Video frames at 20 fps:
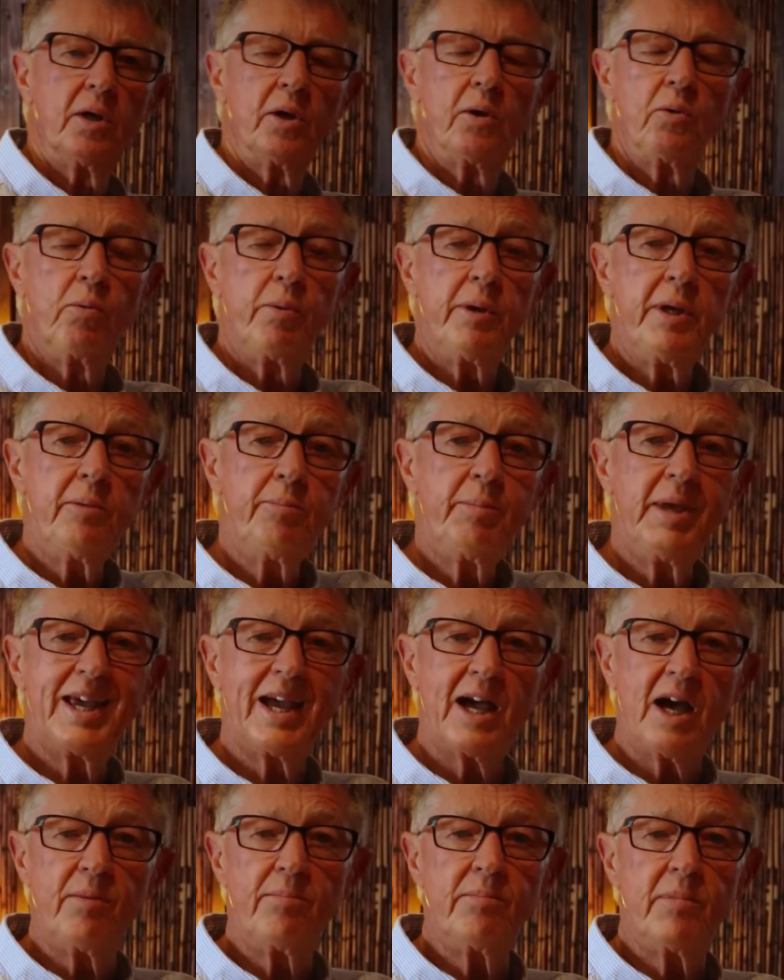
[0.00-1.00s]
we
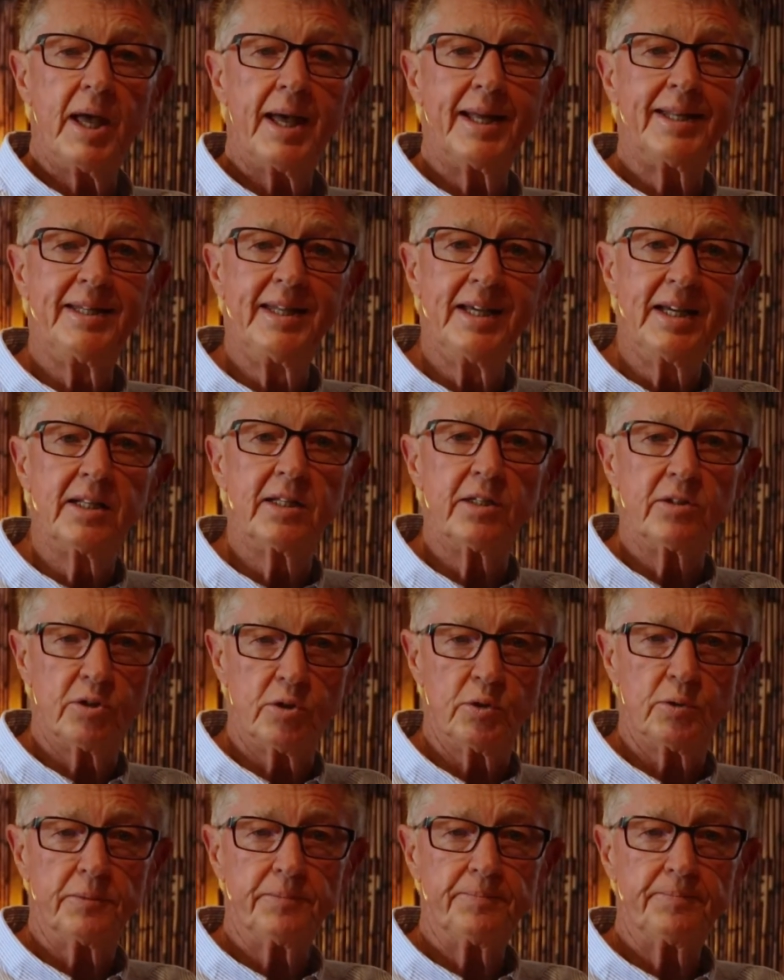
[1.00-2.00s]
become addicted to.